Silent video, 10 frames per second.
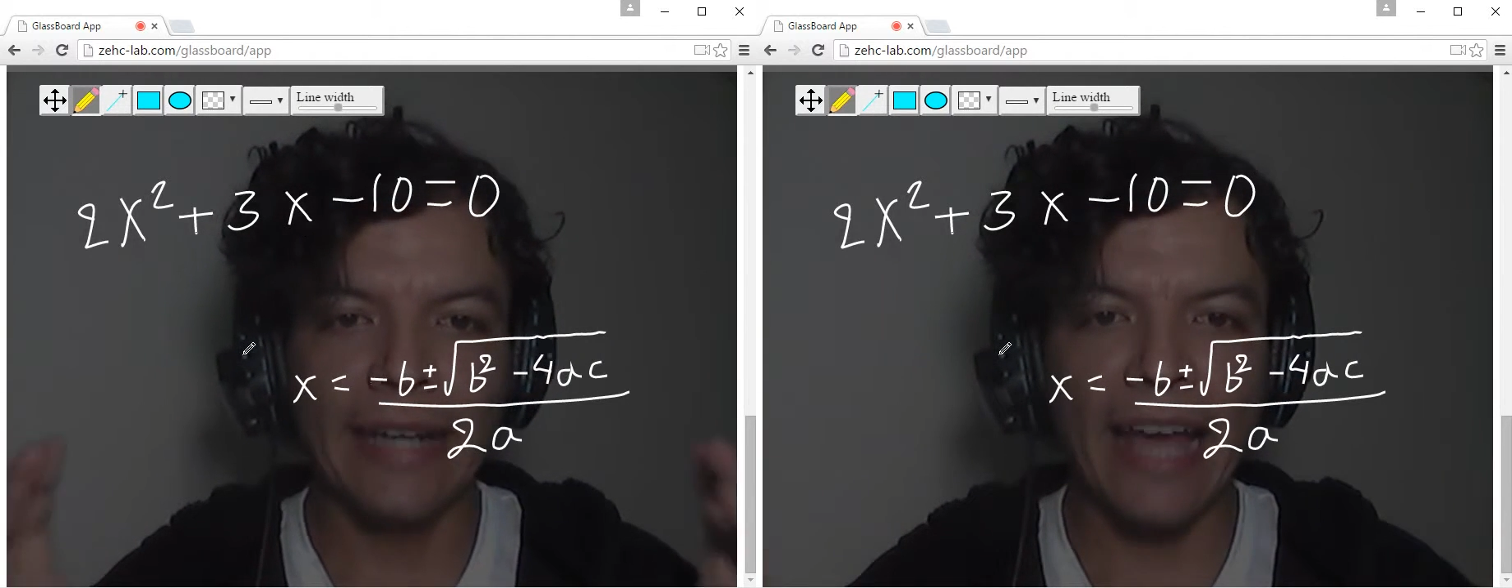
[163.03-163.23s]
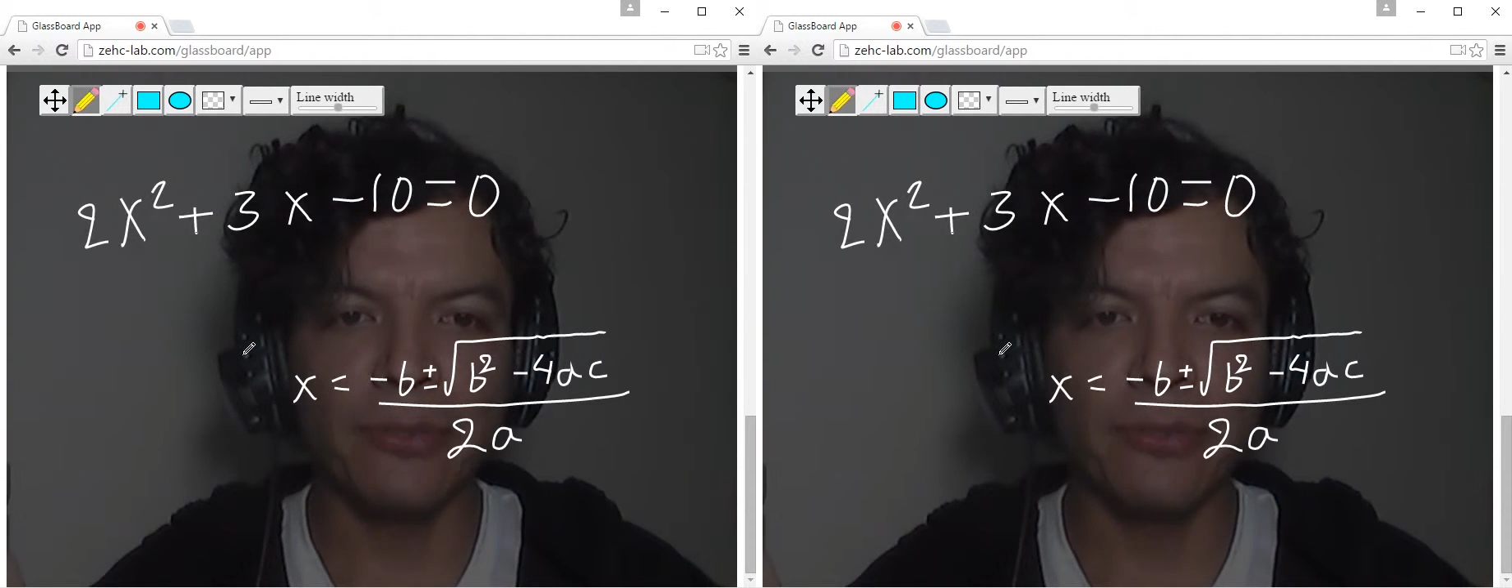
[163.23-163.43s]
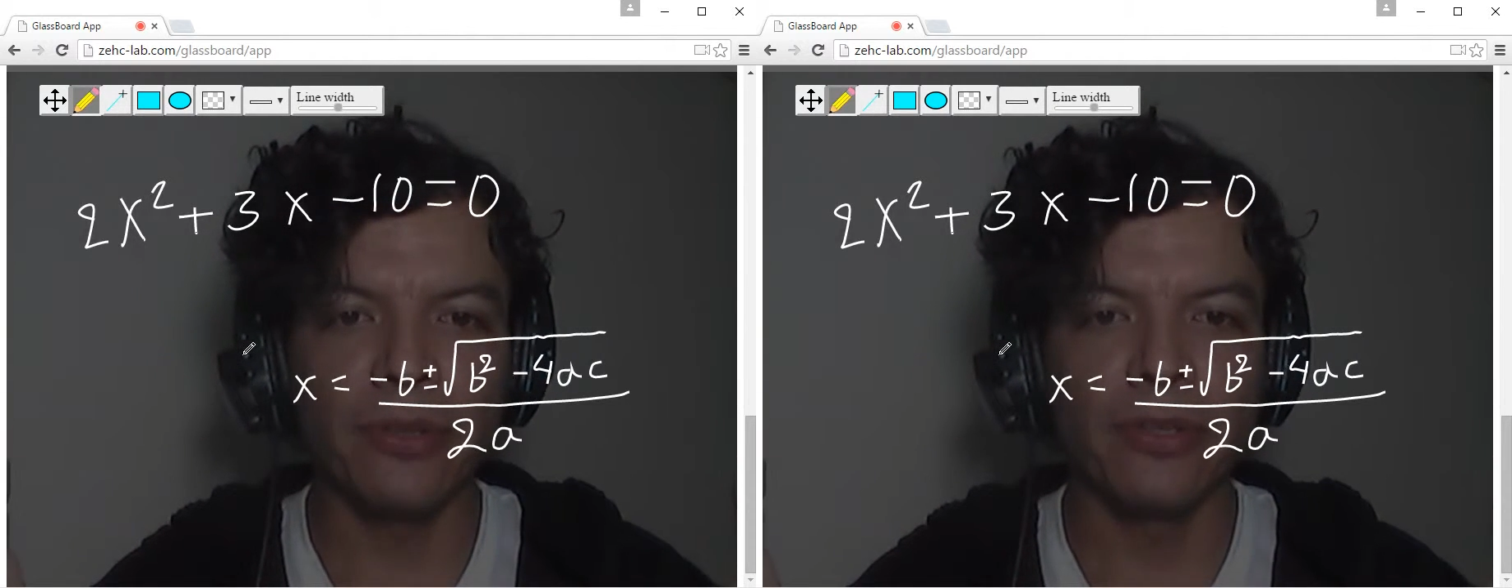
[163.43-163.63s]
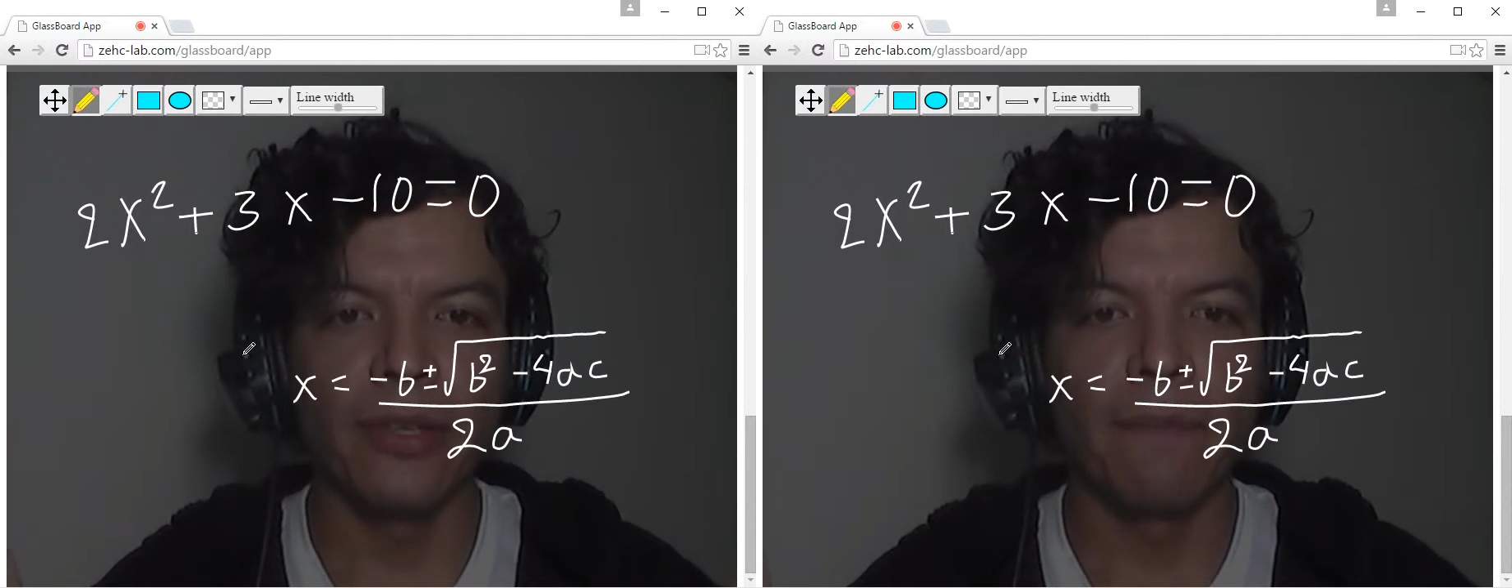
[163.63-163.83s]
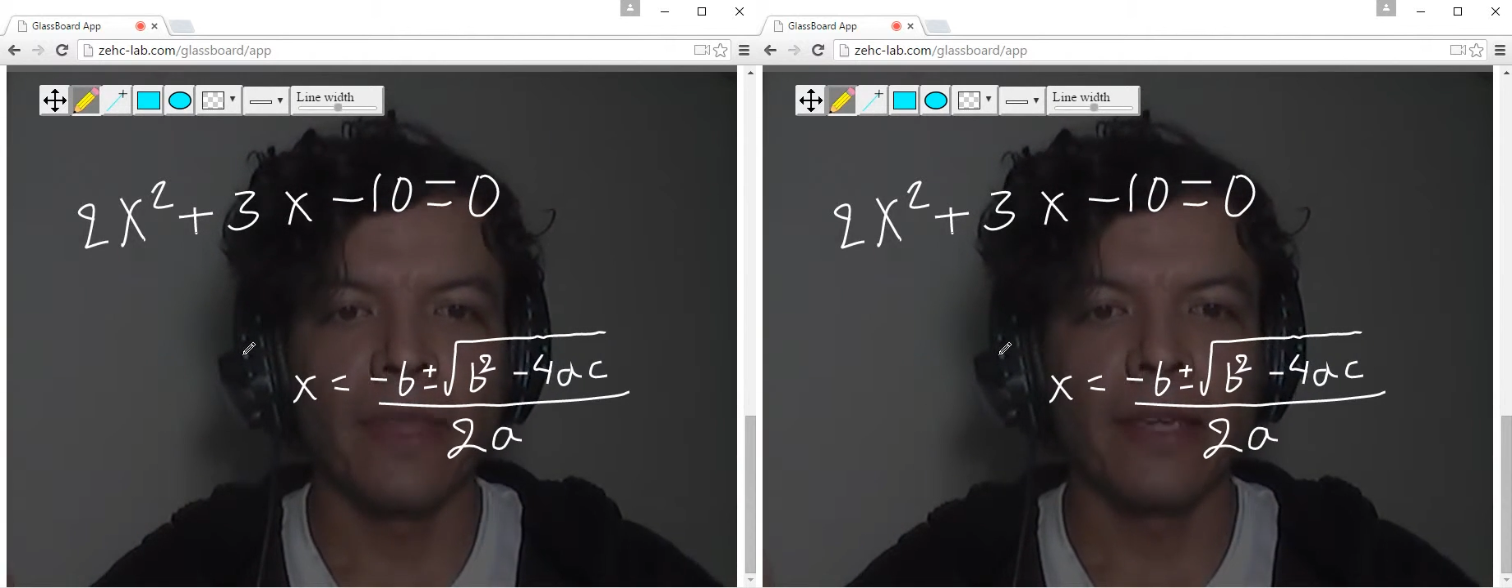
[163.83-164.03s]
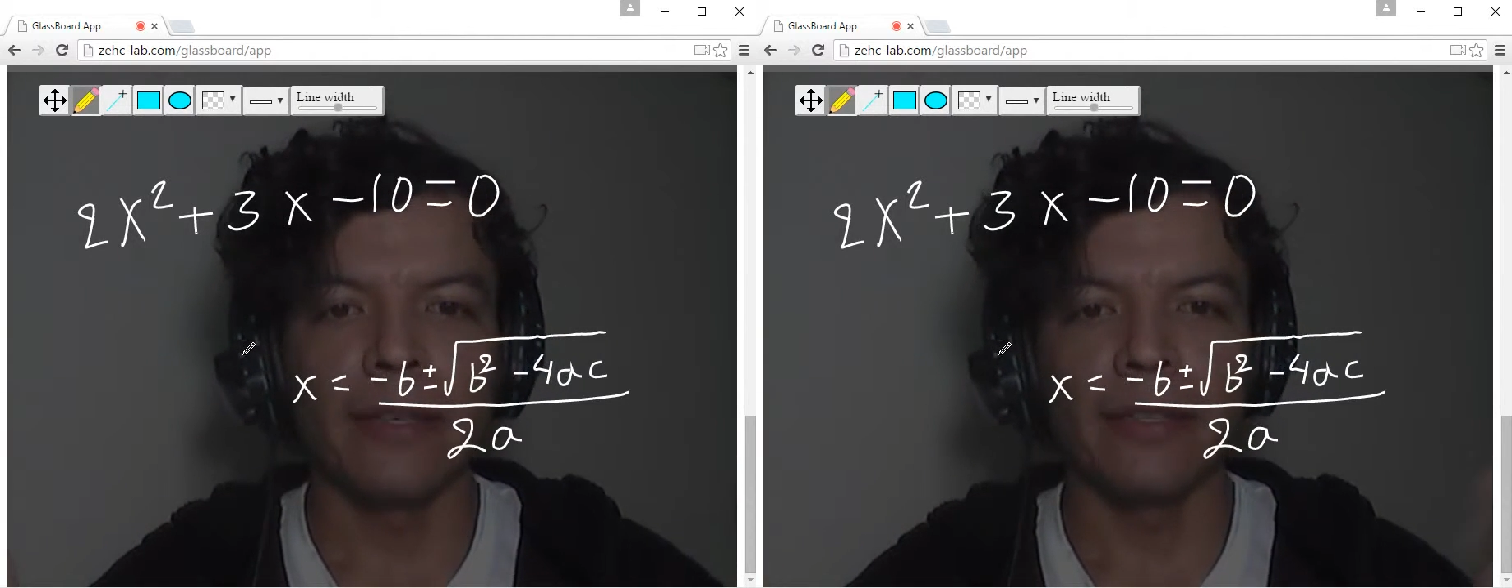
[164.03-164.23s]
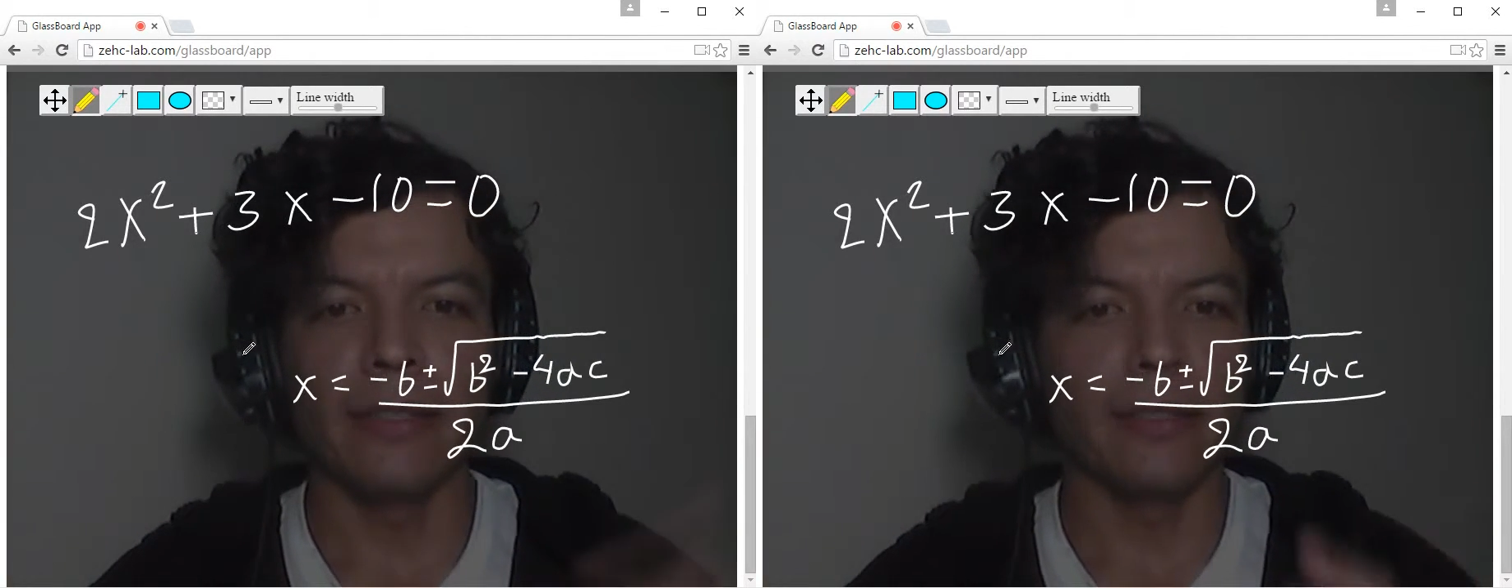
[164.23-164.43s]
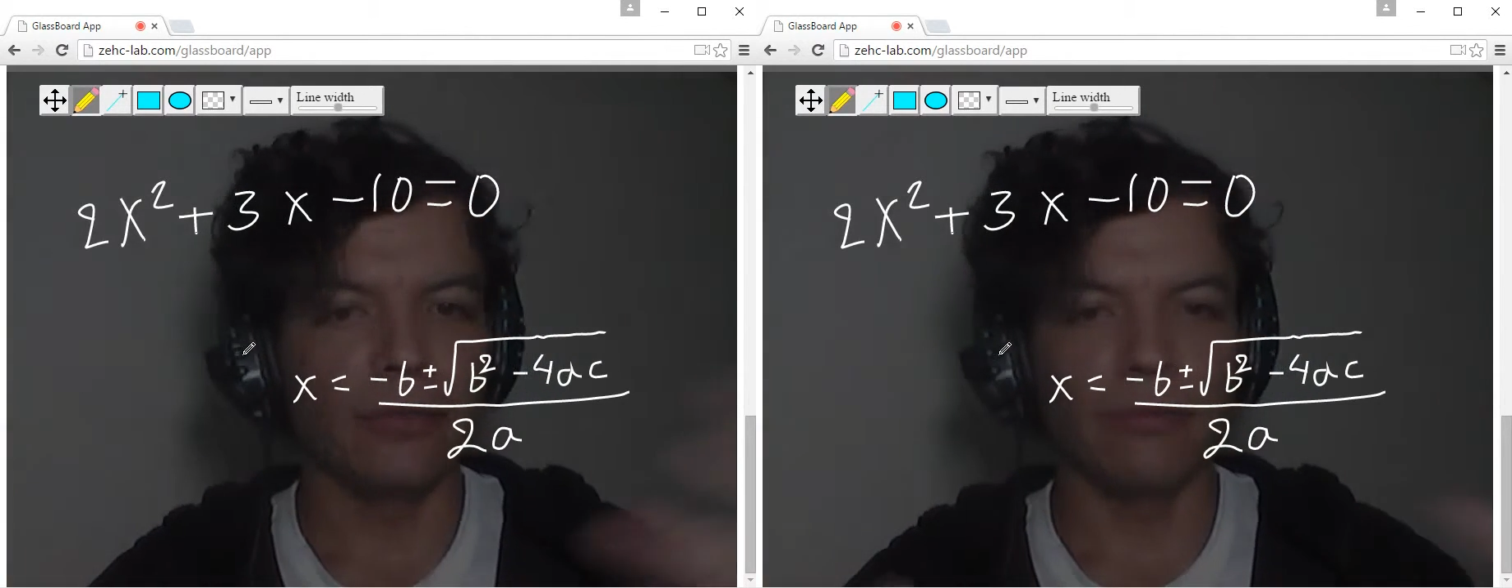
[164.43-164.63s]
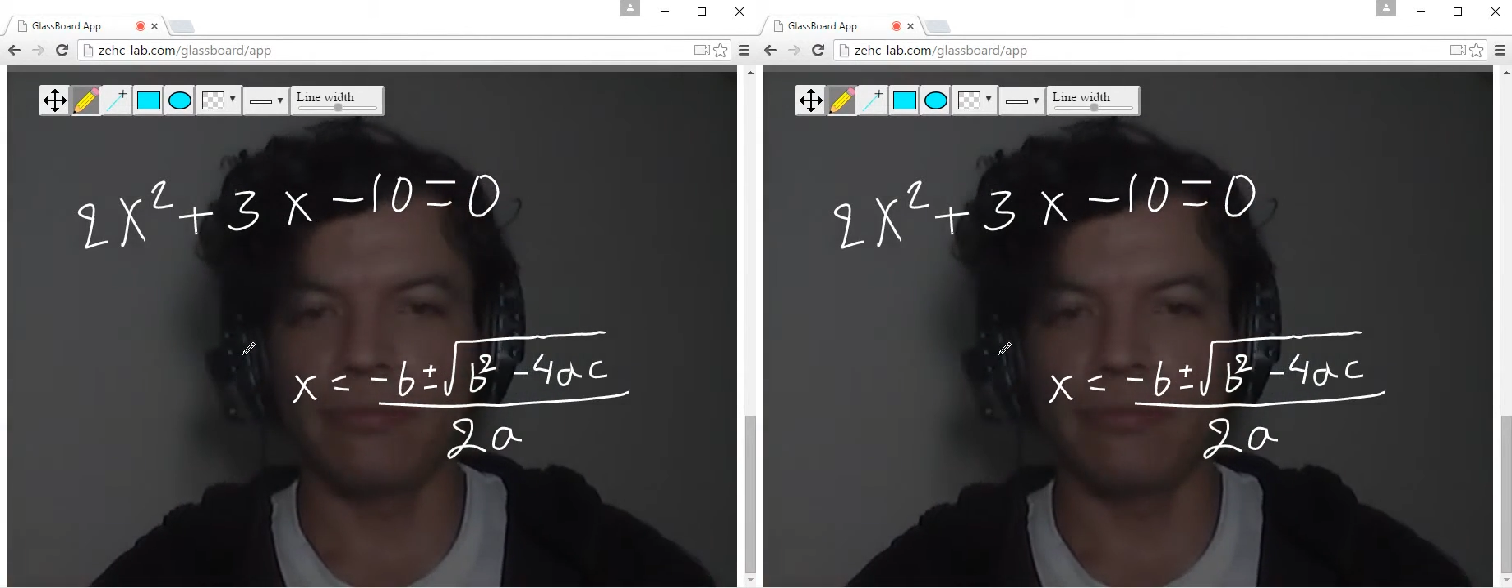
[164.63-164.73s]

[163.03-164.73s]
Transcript: Glassboard, uh,